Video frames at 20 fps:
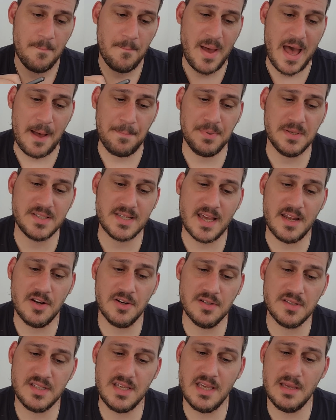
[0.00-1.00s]
Pappas and
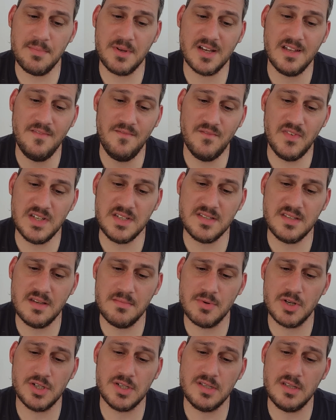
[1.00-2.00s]
her team convinced the
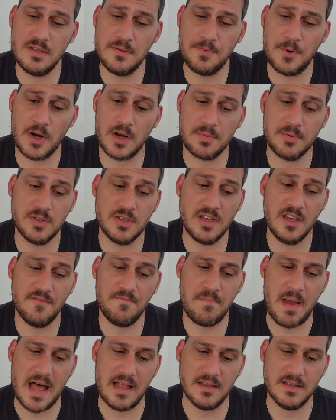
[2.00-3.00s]
emergency department to give
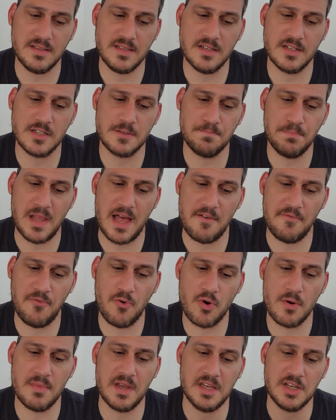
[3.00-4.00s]
Palantir's
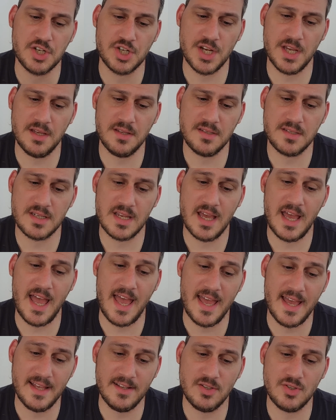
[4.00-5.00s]
platform a chance,
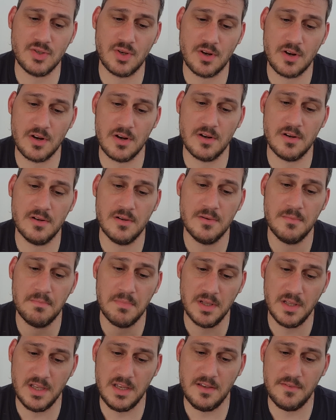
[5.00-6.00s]
and to her
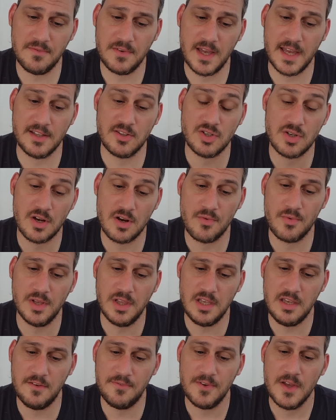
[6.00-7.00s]
relief,
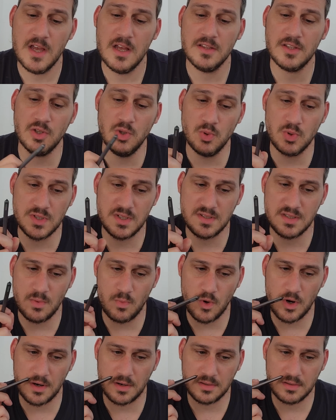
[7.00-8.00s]
the new
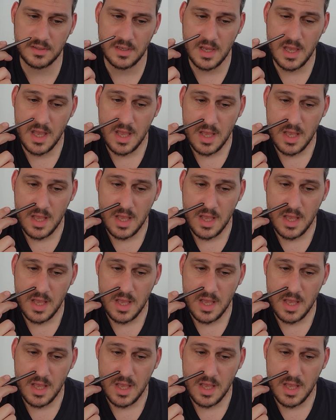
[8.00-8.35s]
system worked.